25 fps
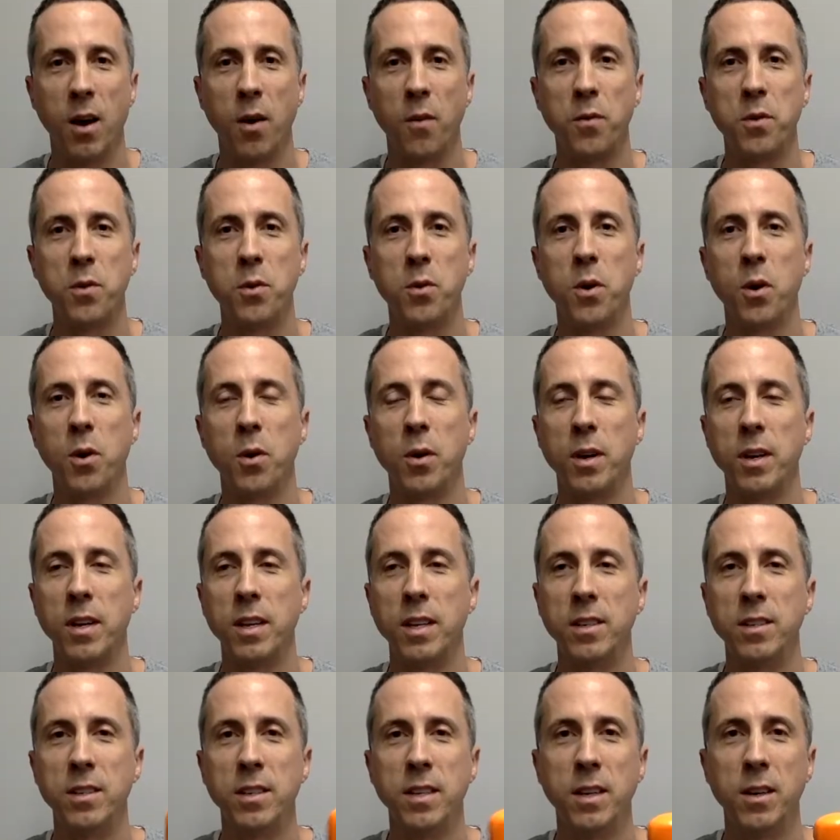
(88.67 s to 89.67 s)
if you go to
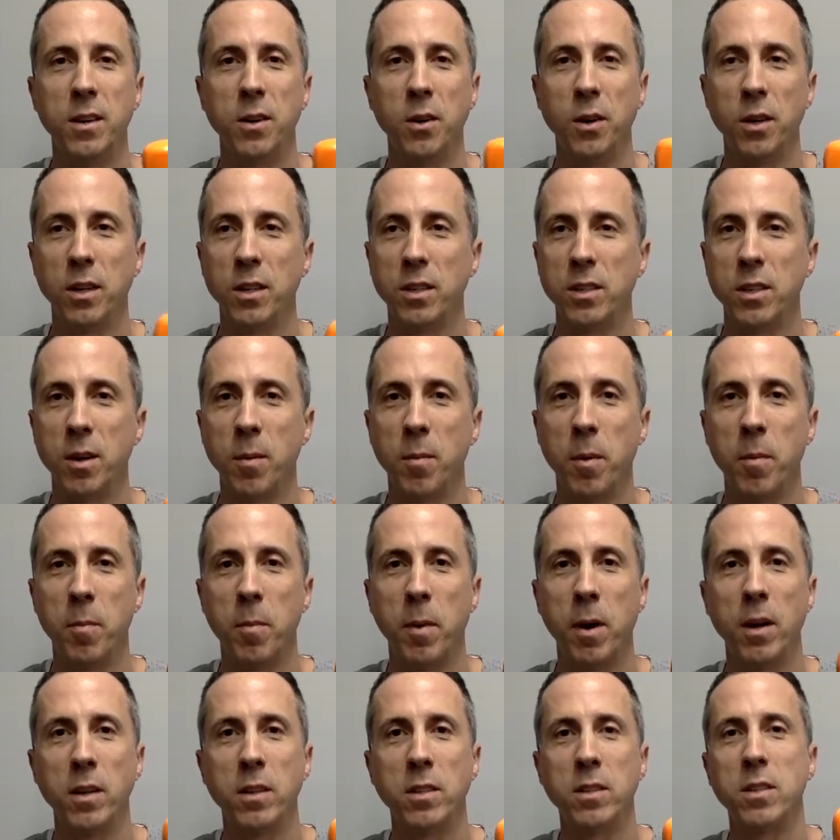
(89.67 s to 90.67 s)
Disney during the summer
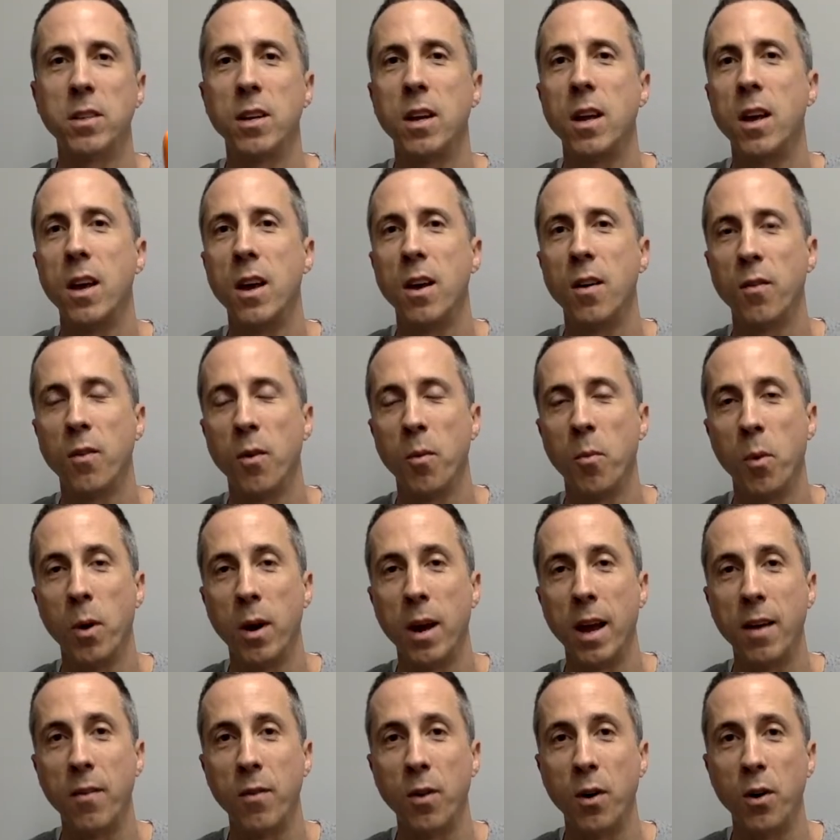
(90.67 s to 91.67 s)
months, from what
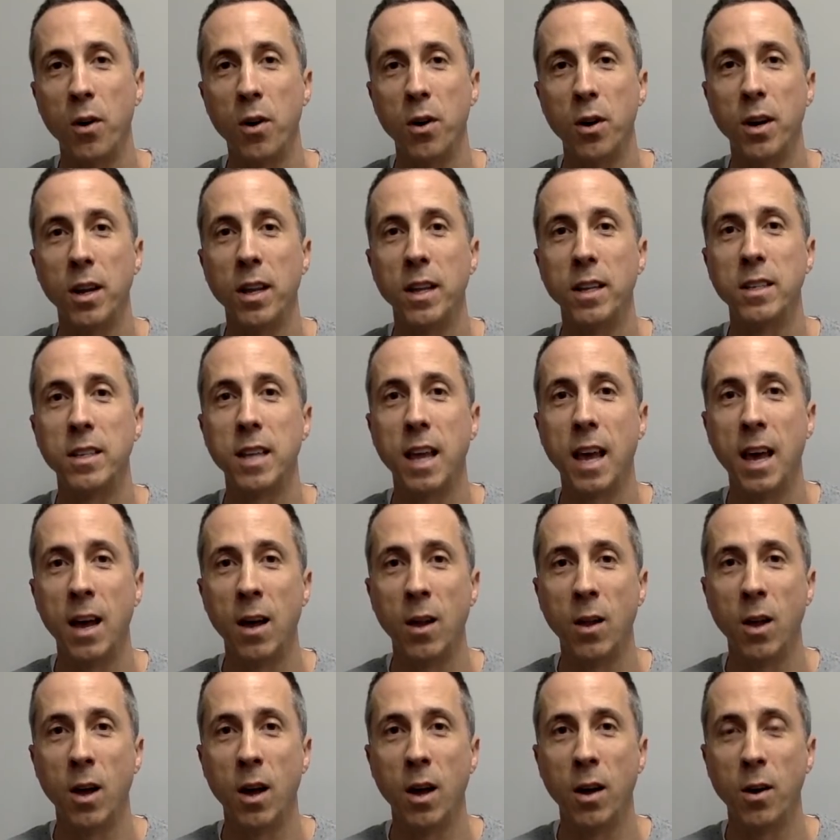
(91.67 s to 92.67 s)
I've heard, it's
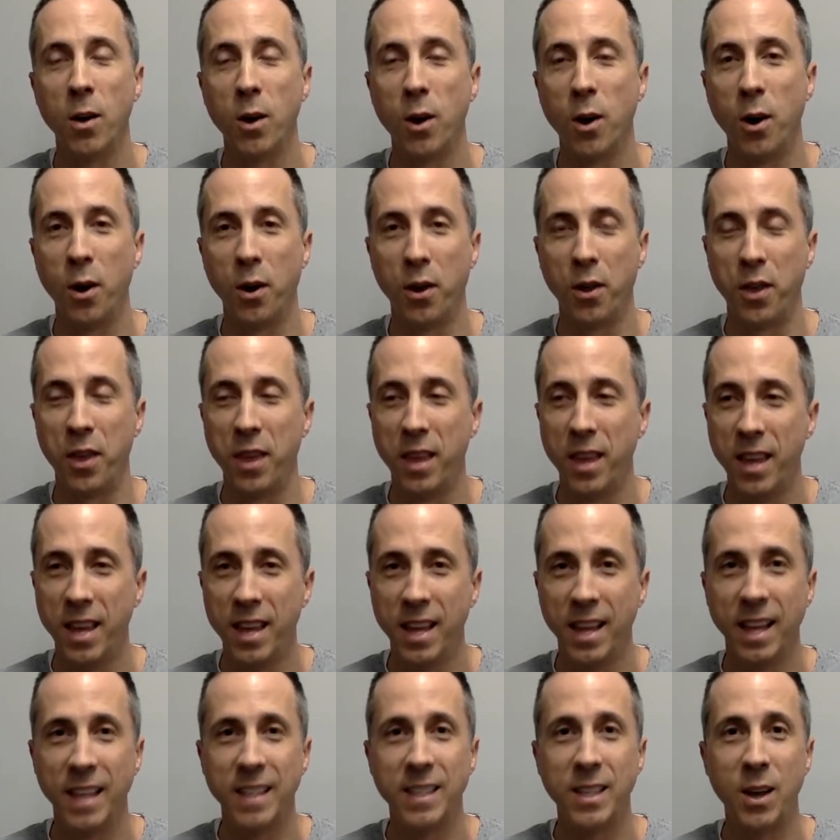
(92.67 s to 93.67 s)
hell on earth.
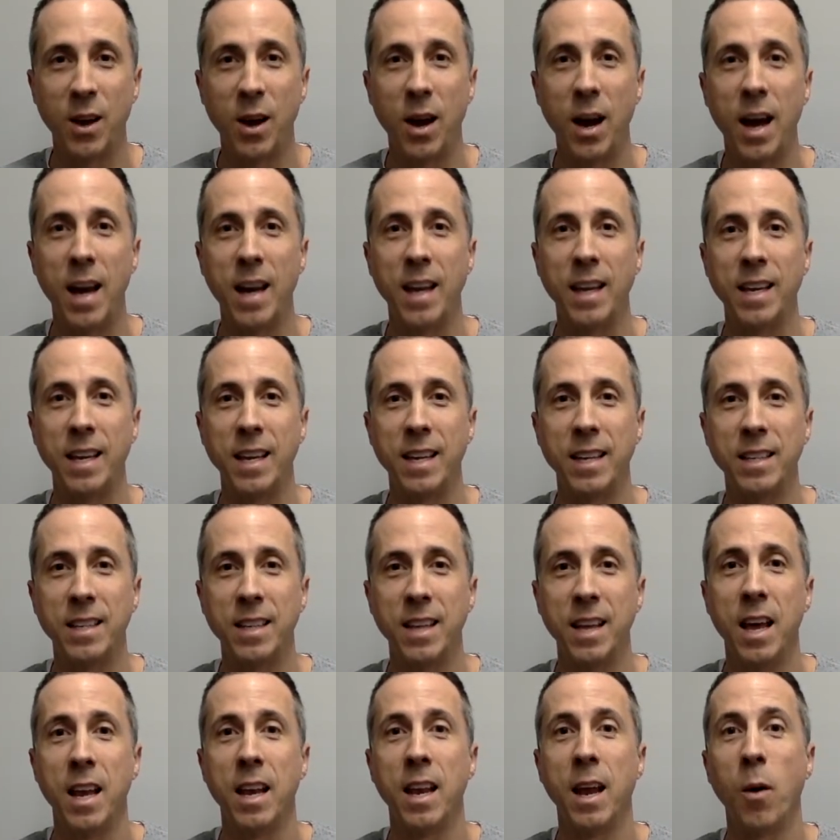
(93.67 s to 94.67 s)
That's how hot it gets.
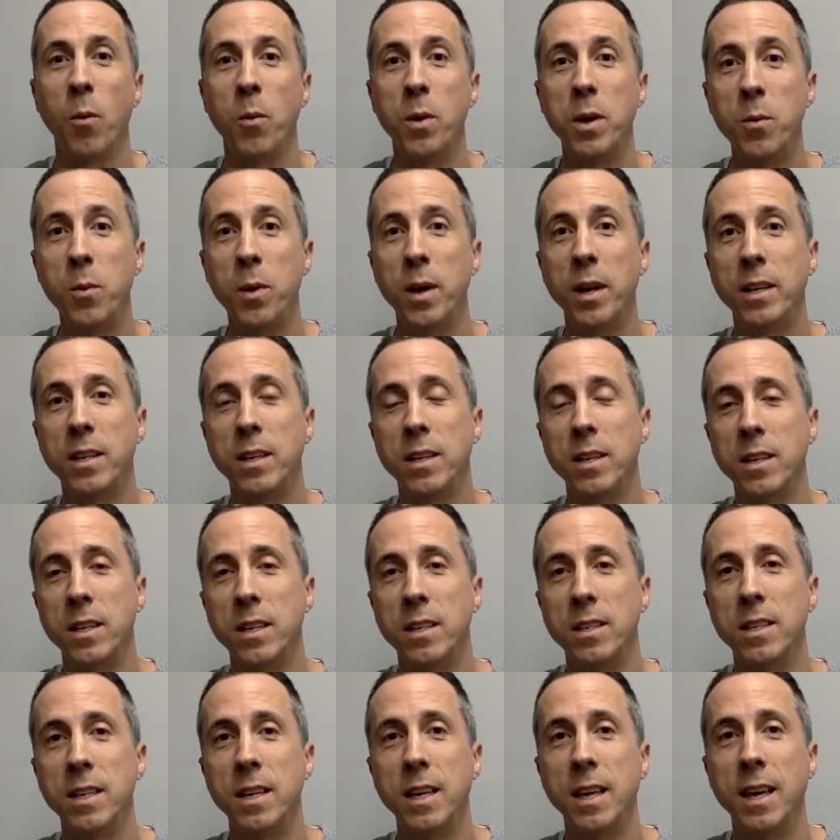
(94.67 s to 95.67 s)
Now, we went to
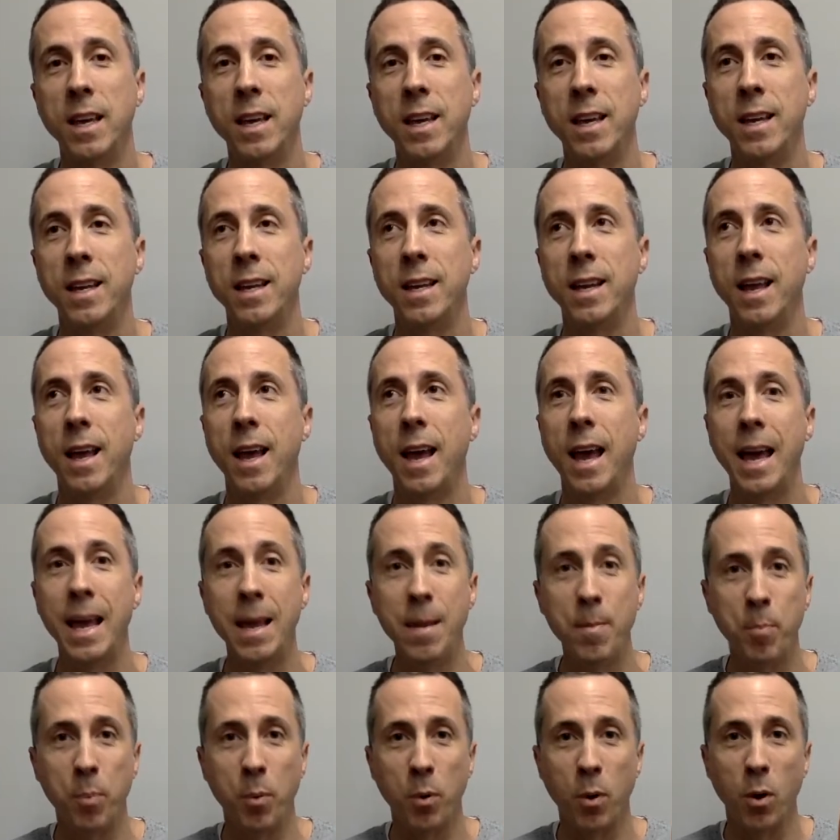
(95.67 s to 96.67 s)
Disney in
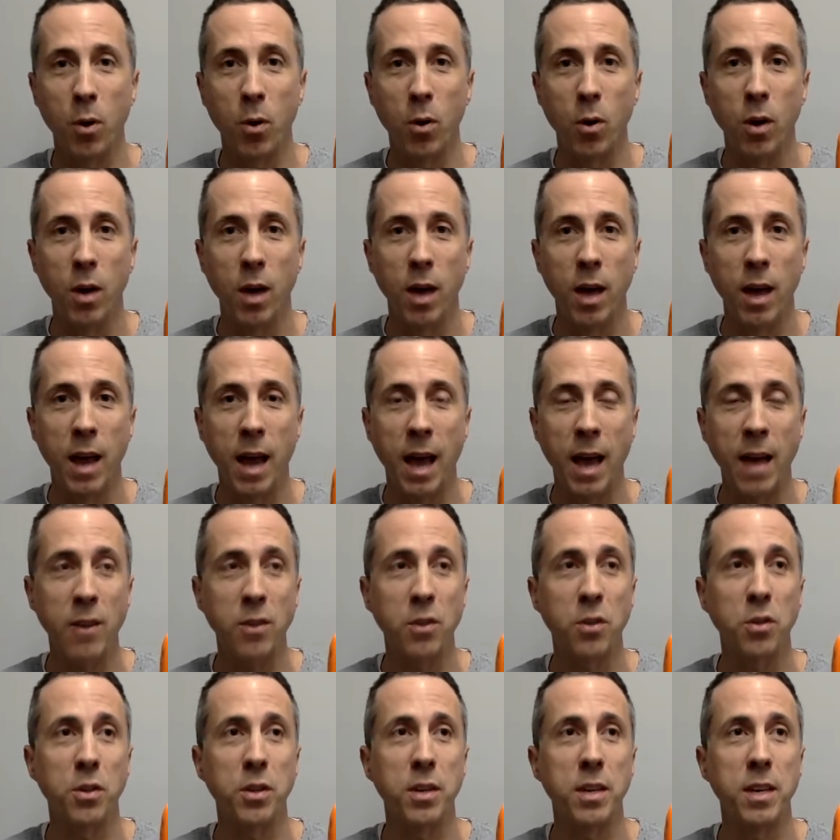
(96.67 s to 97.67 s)
April, and
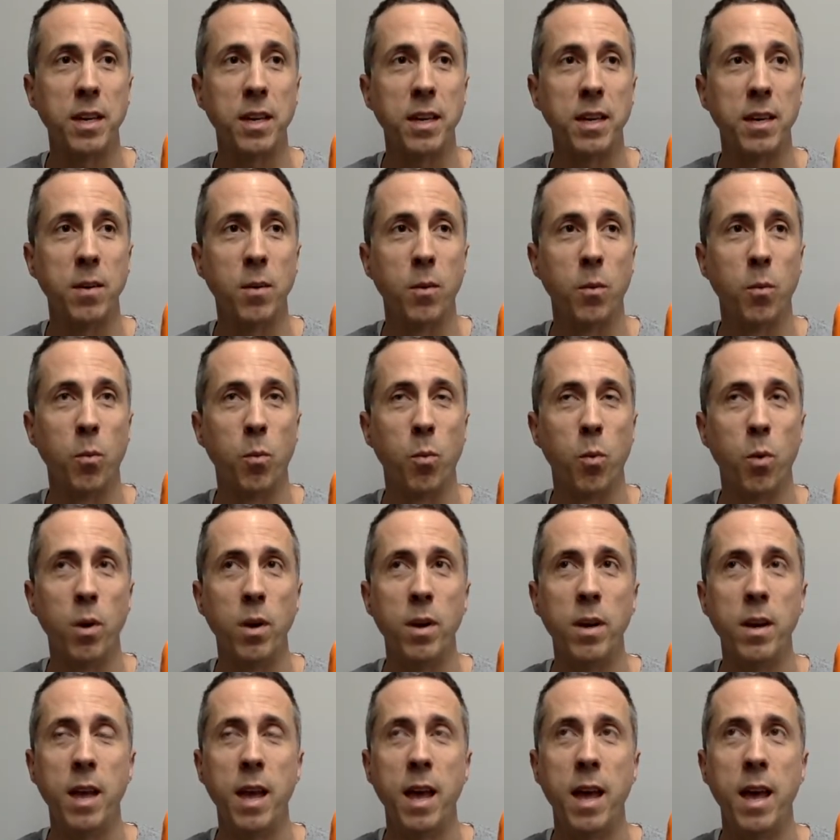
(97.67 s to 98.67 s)
actually
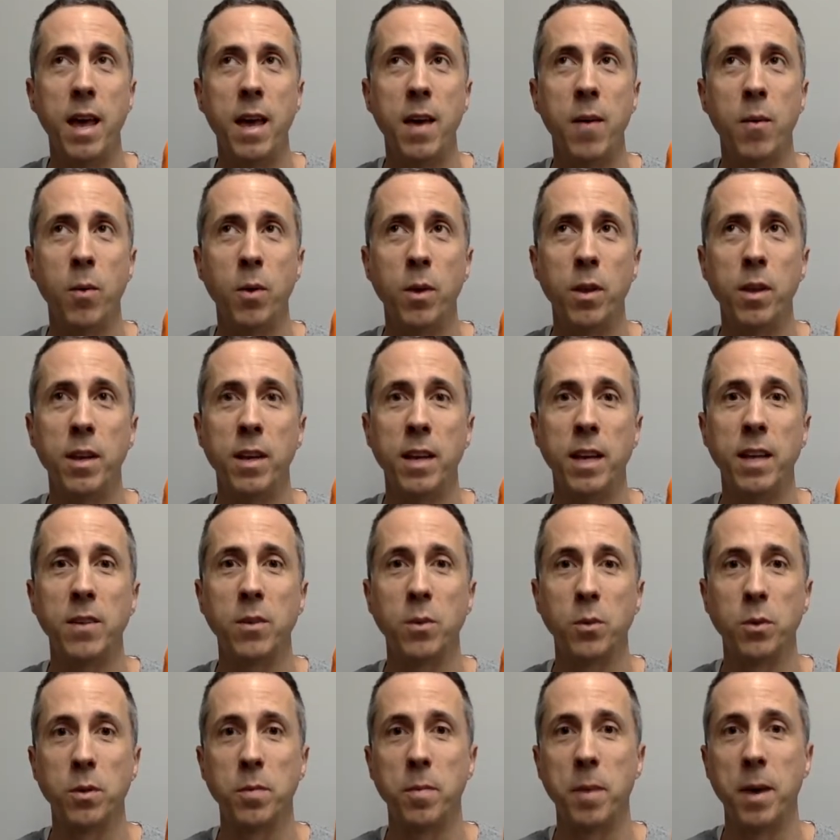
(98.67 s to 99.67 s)
one of the days it
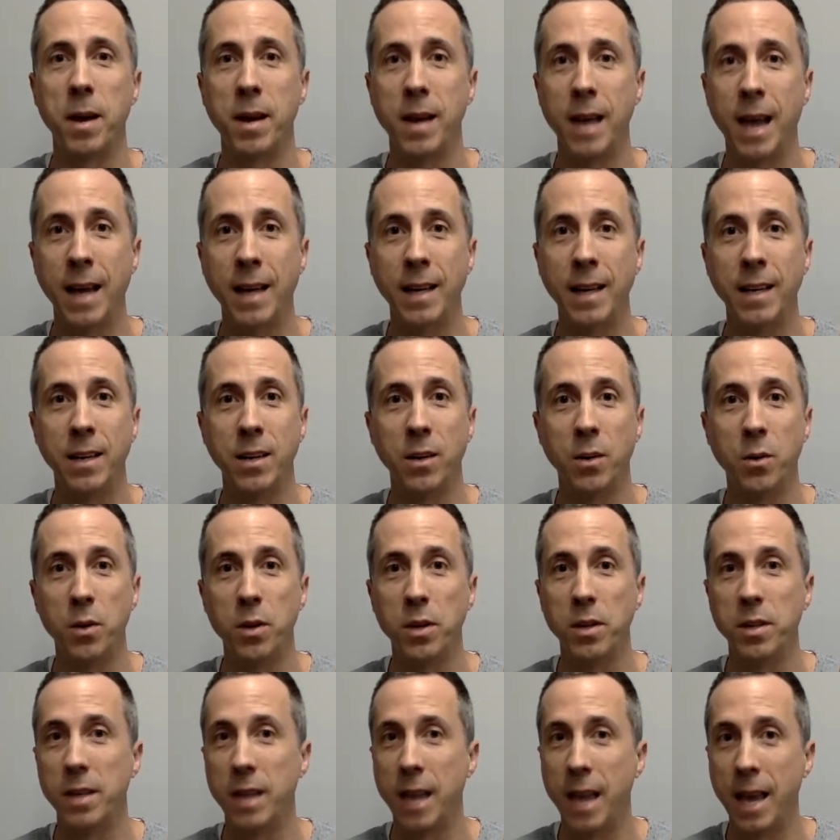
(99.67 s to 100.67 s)
was about 90
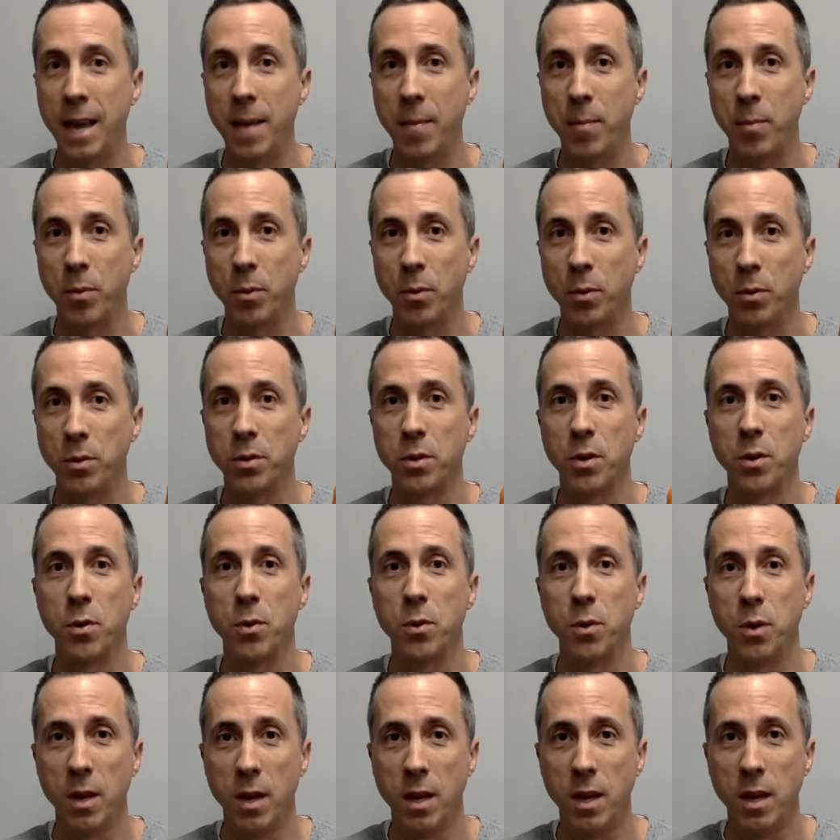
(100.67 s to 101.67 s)
degrees in April, so
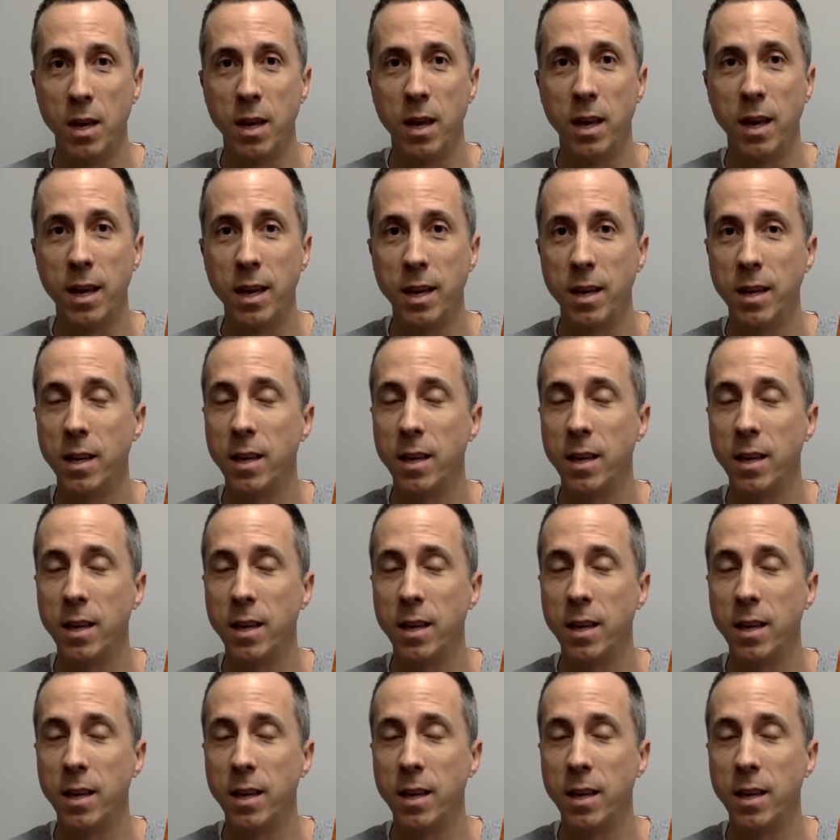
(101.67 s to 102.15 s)
it